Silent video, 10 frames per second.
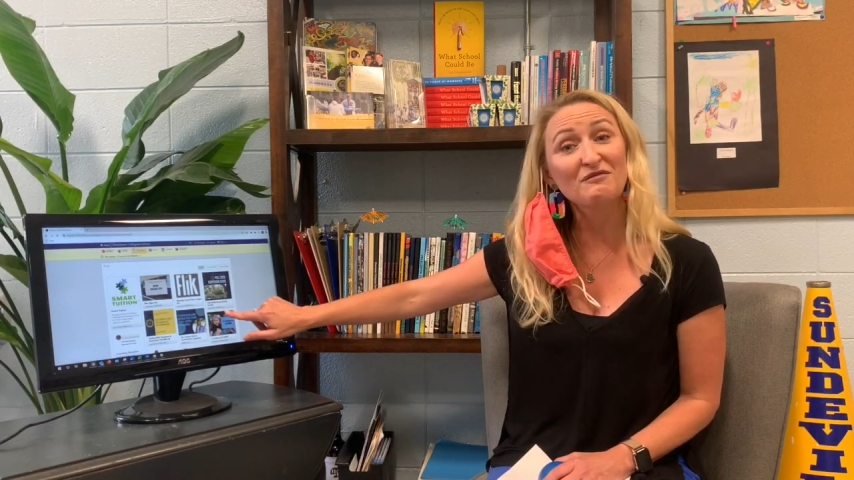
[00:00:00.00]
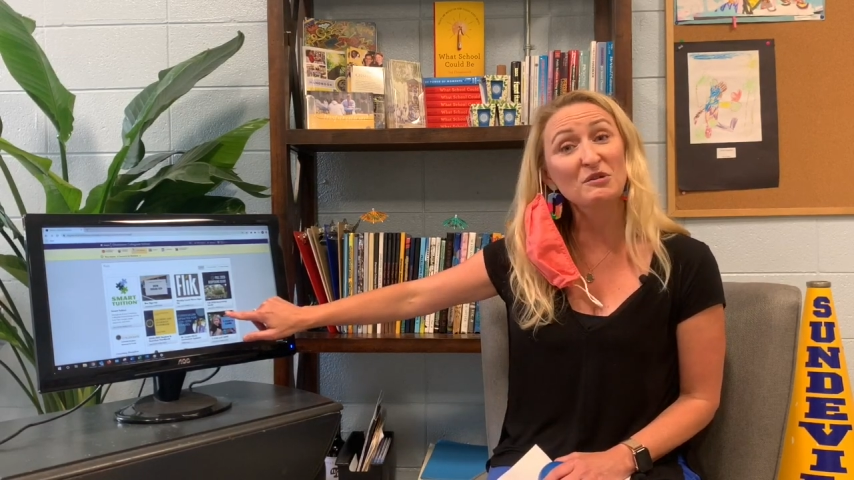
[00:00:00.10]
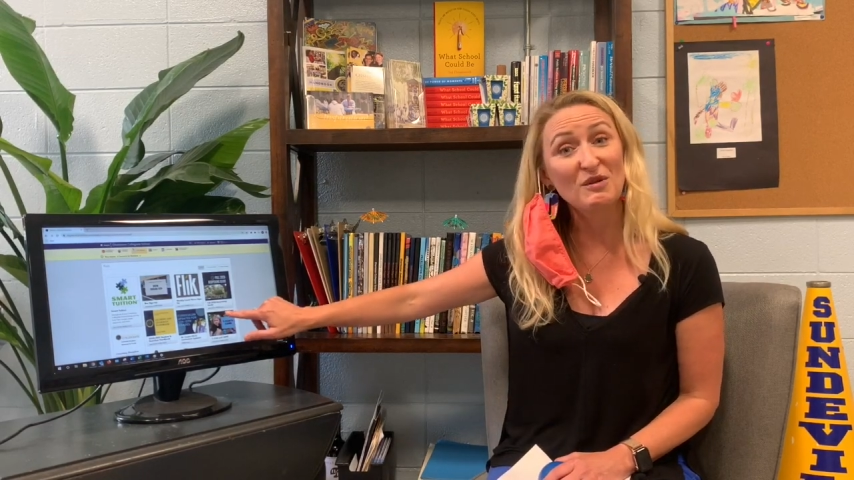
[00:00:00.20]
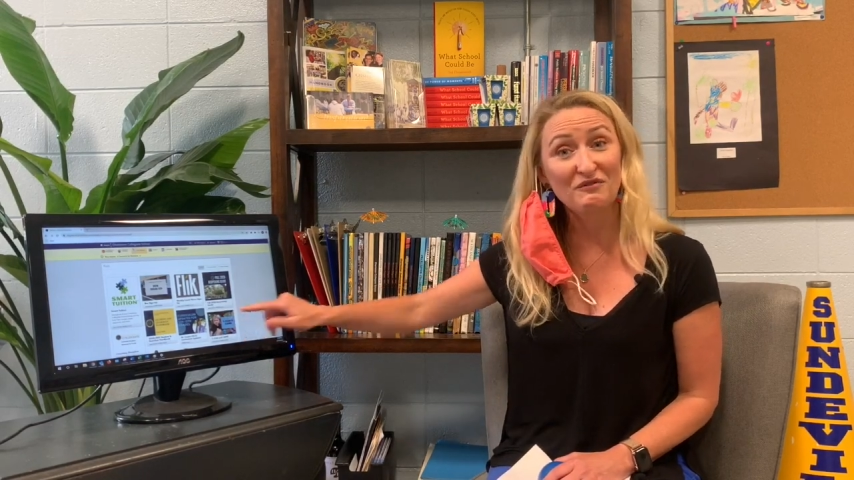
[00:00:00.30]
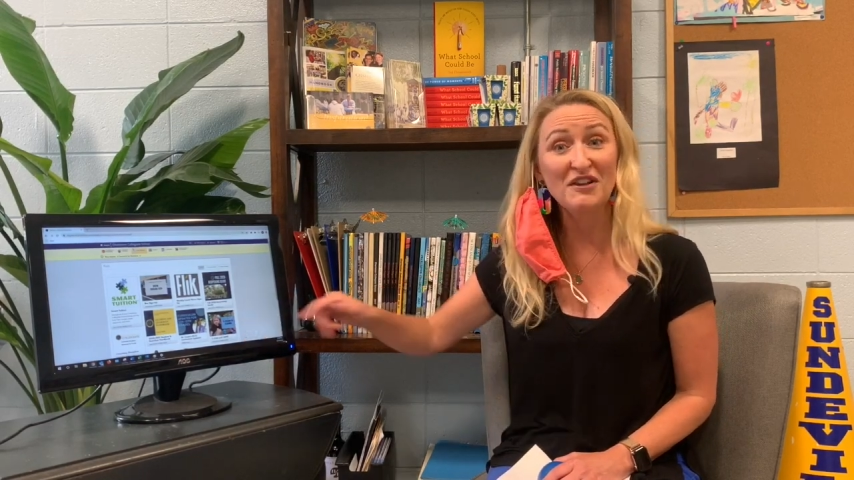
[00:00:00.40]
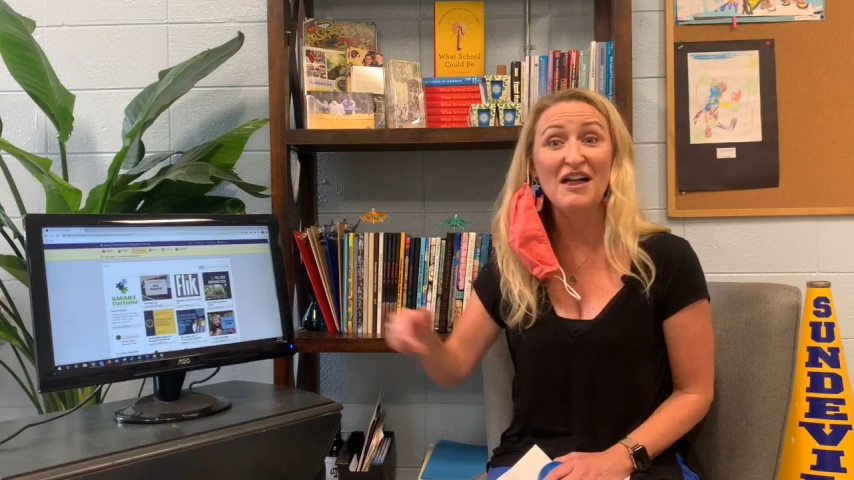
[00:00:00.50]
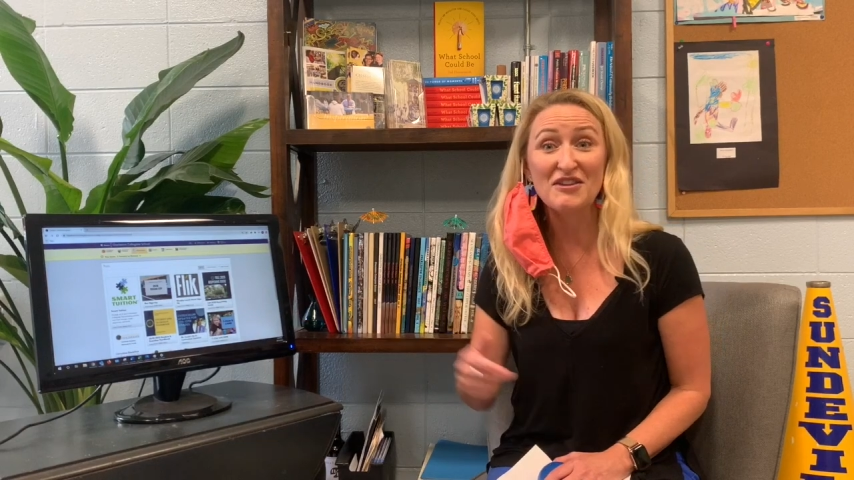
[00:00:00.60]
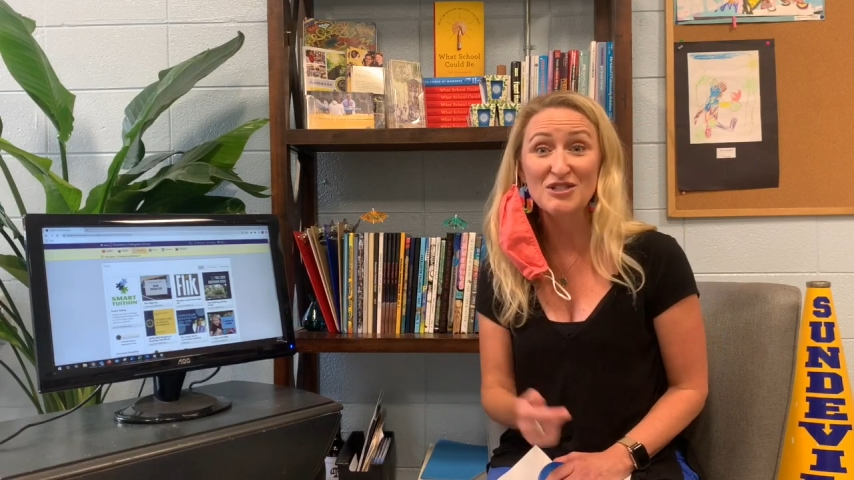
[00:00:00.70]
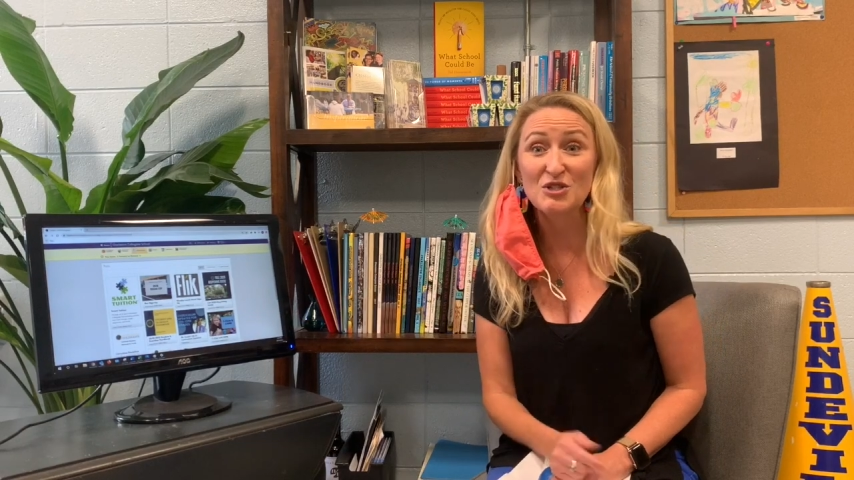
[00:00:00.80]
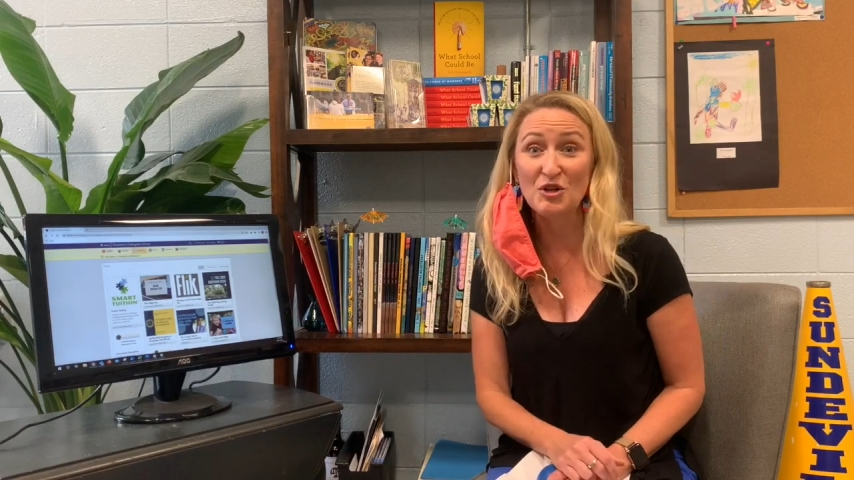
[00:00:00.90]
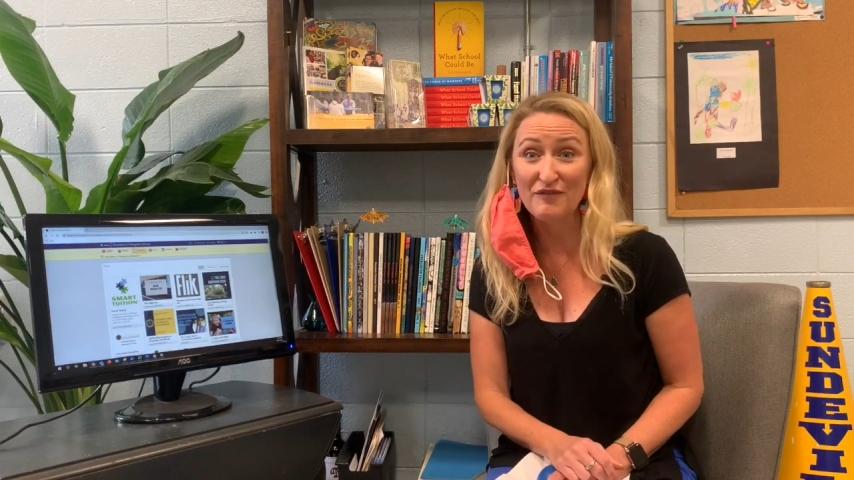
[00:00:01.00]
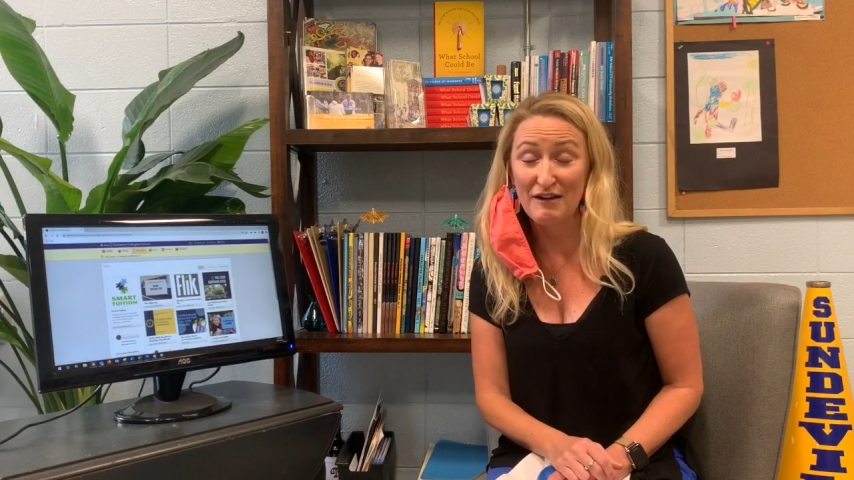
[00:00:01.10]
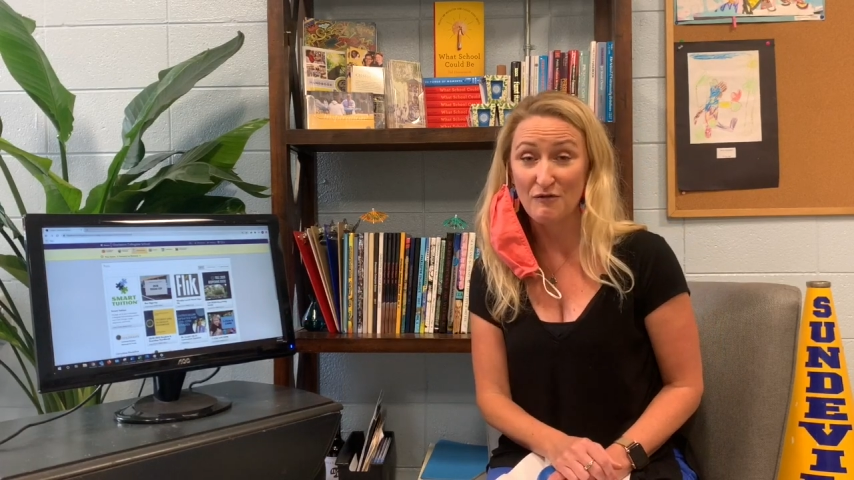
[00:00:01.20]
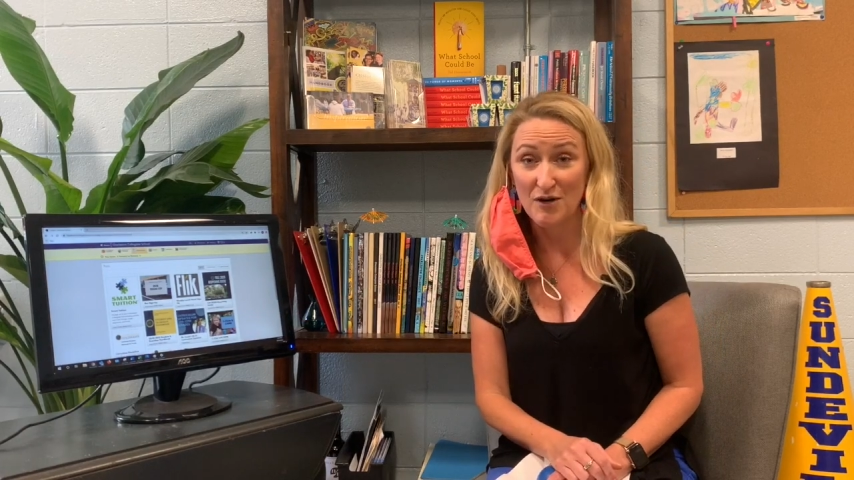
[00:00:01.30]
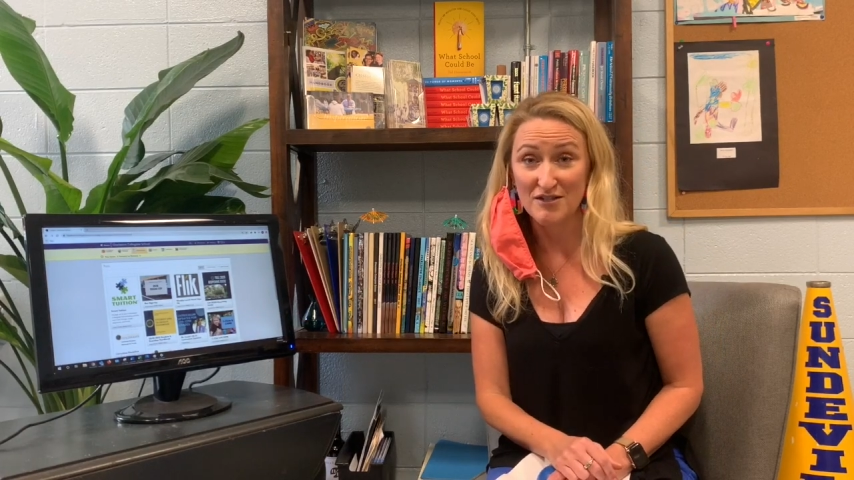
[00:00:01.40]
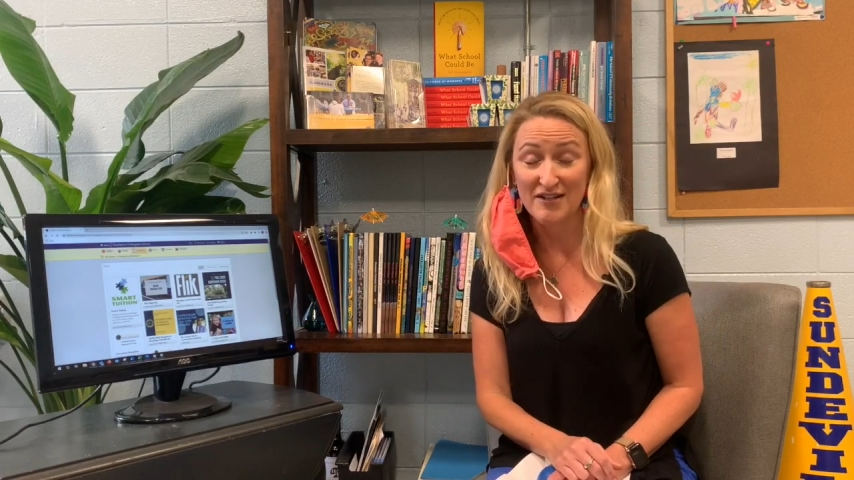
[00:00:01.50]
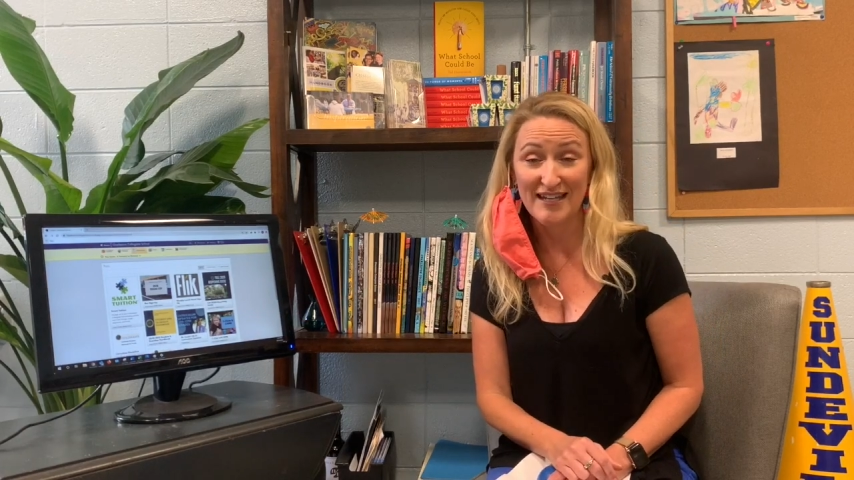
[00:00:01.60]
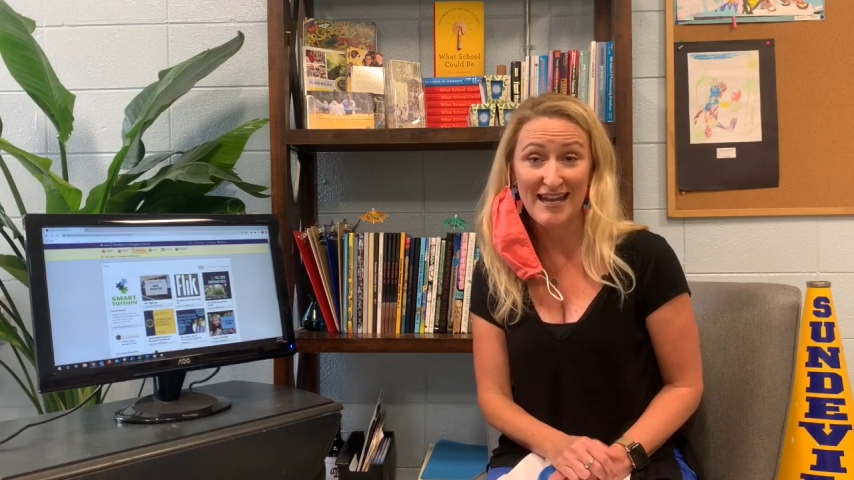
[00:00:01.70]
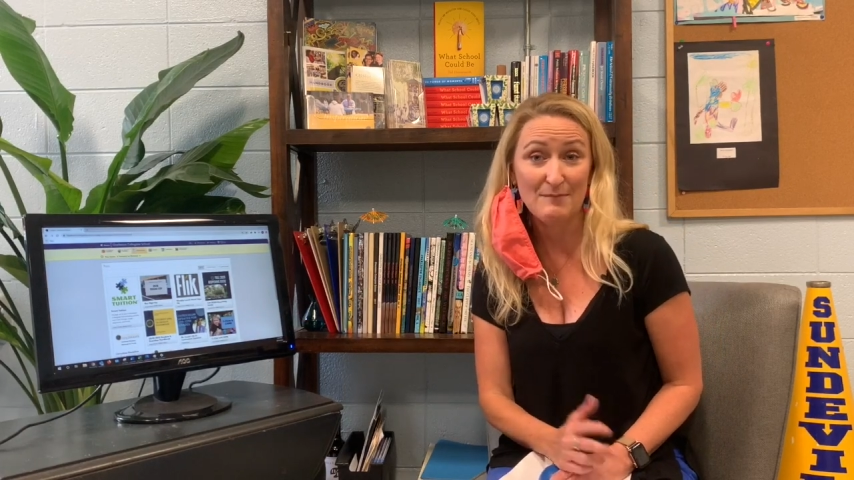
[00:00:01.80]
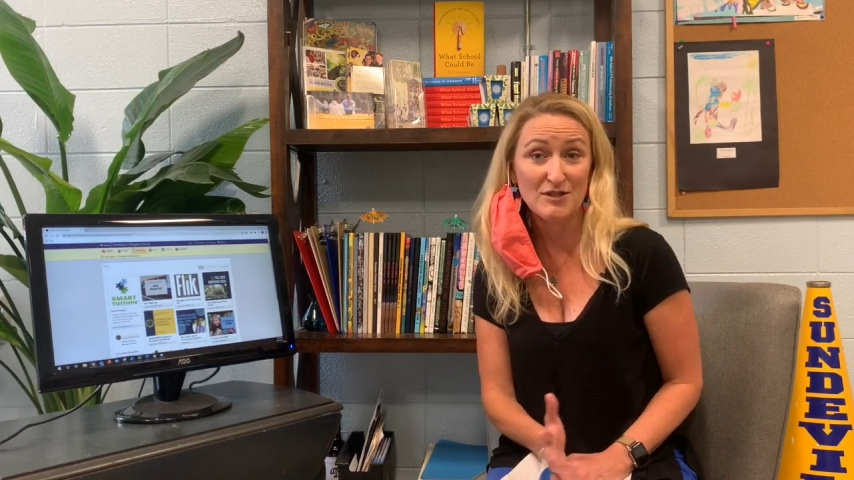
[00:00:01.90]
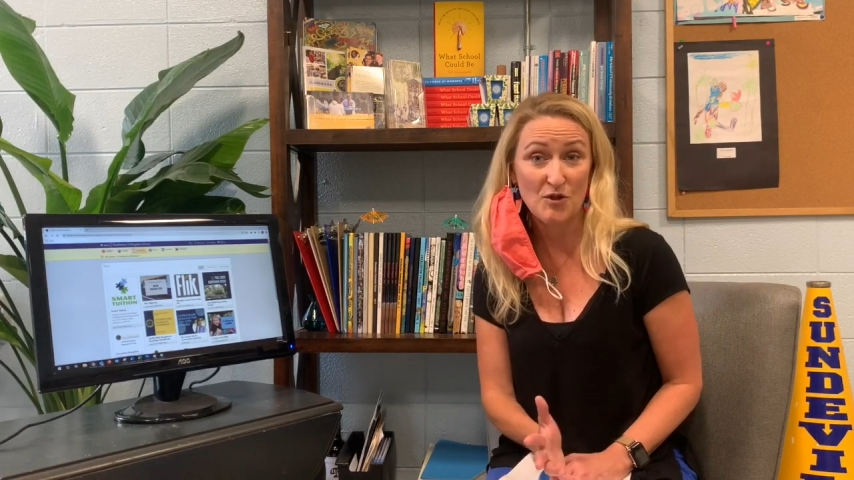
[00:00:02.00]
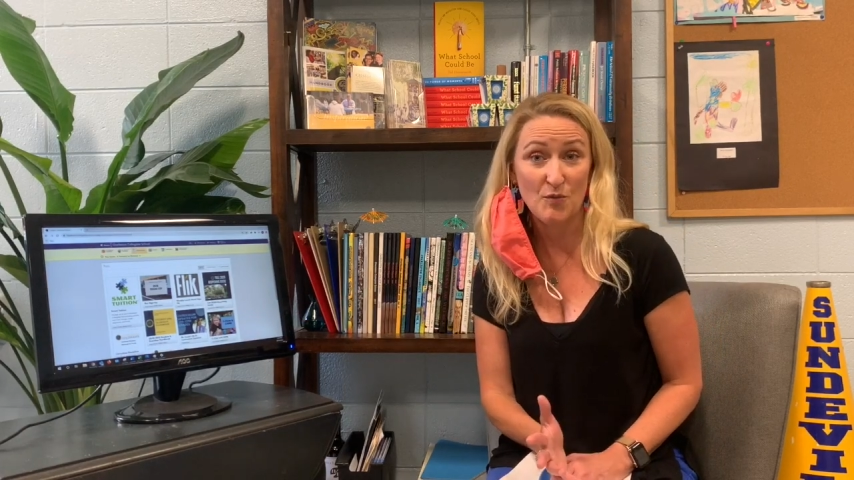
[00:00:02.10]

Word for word: if you would fill out the survey for us on CAMS so